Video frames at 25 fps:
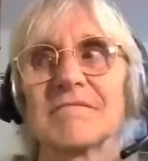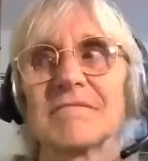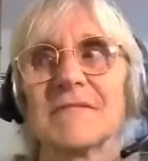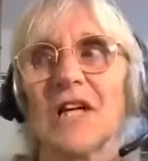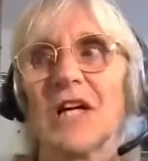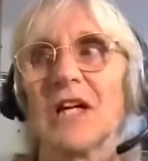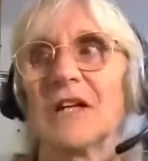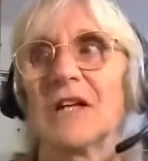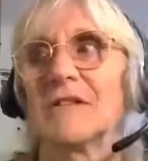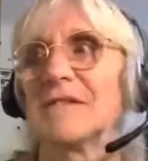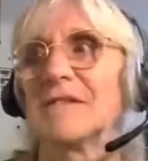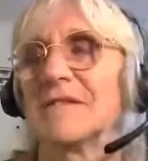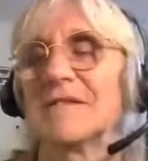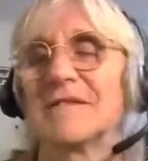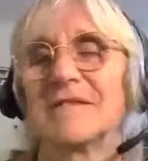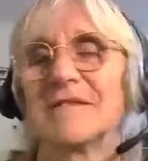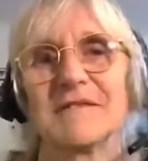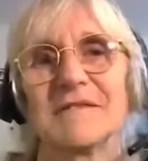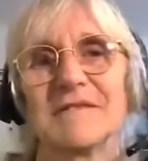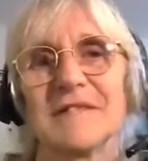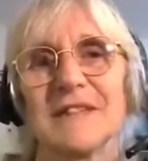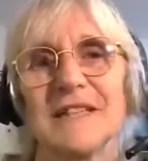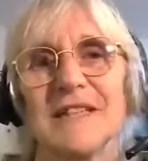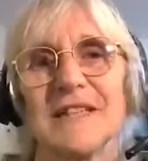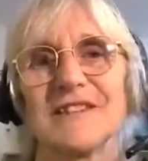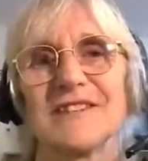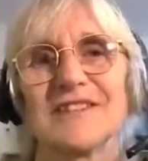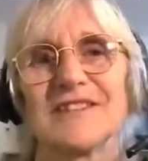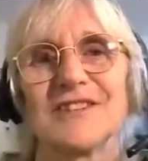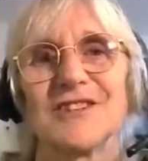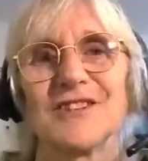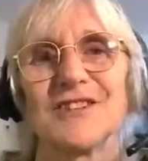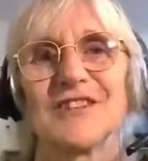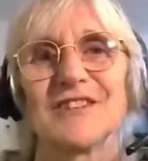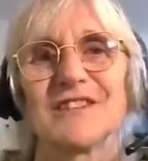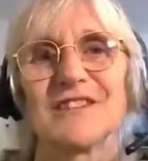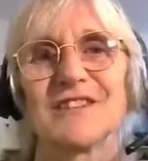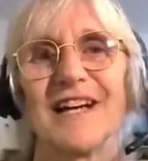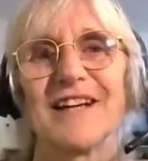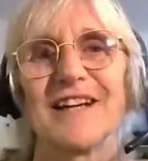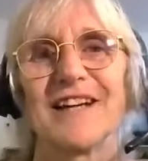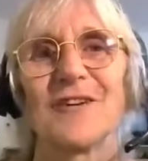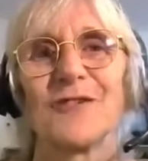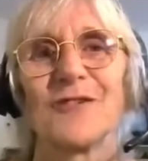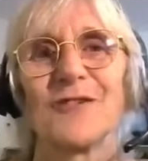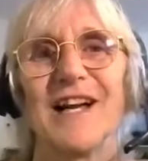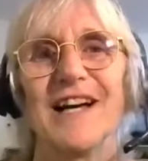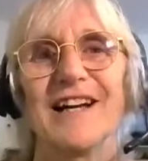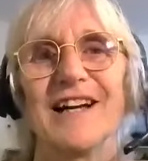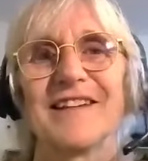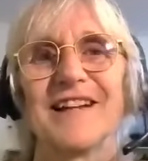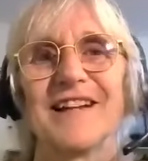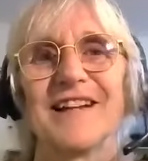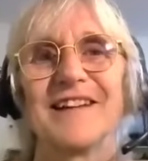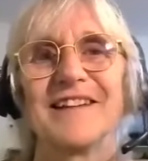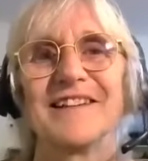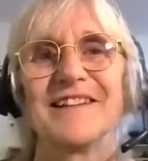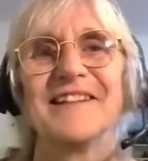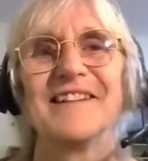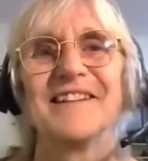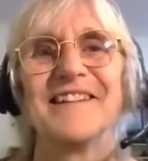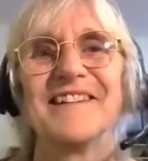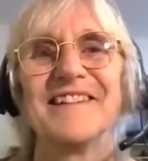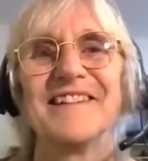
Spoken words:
No, it's just I don't like that.